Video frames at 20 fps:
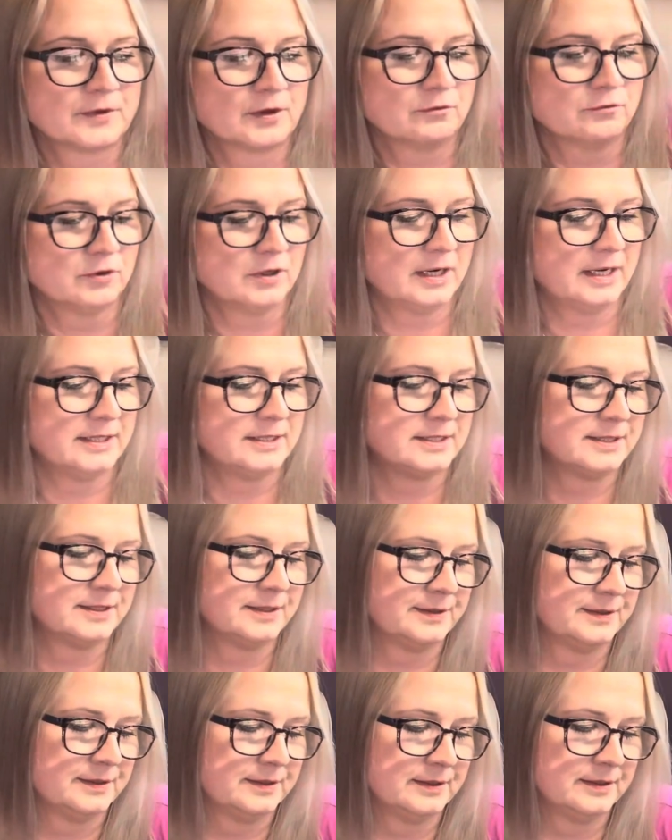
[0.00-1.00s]
Right,
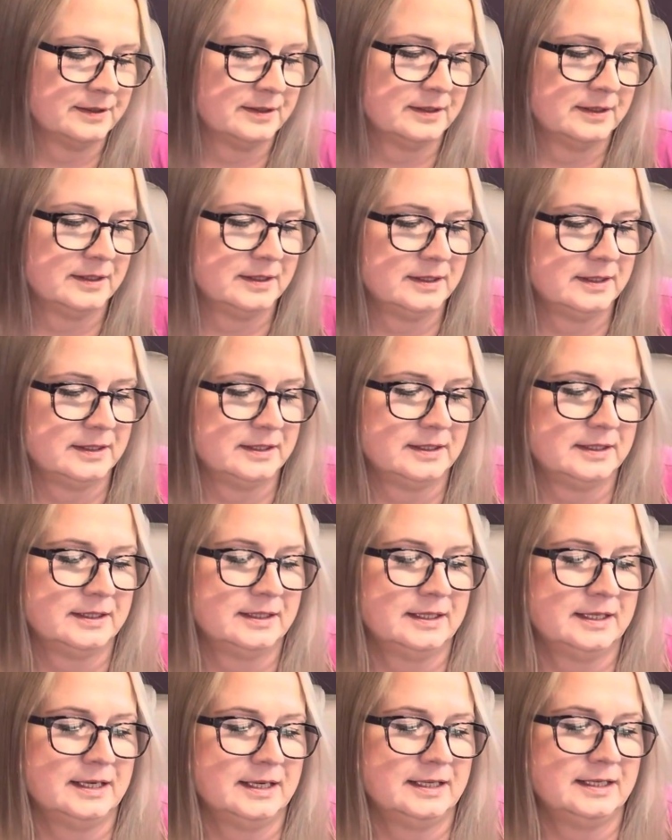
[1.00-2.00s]

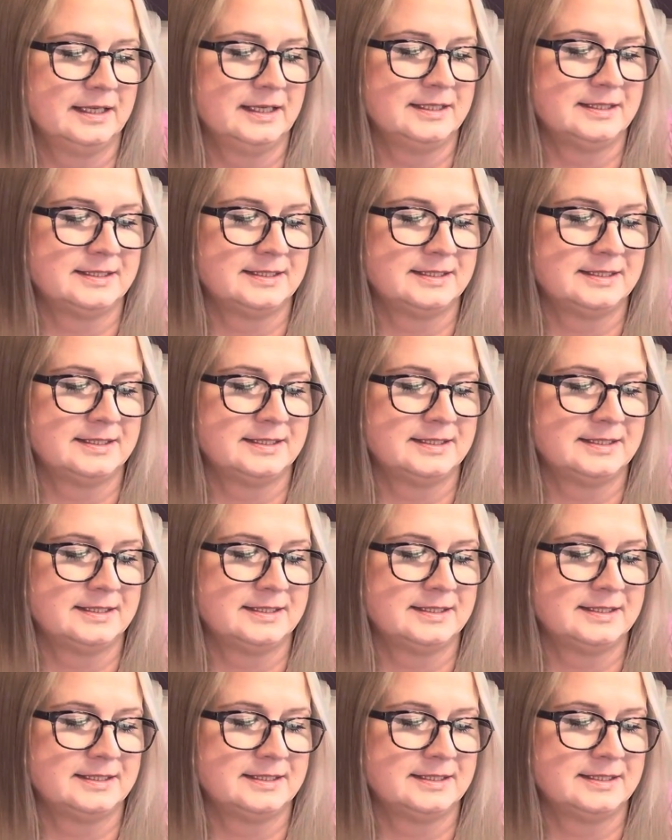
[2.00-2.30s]
and let's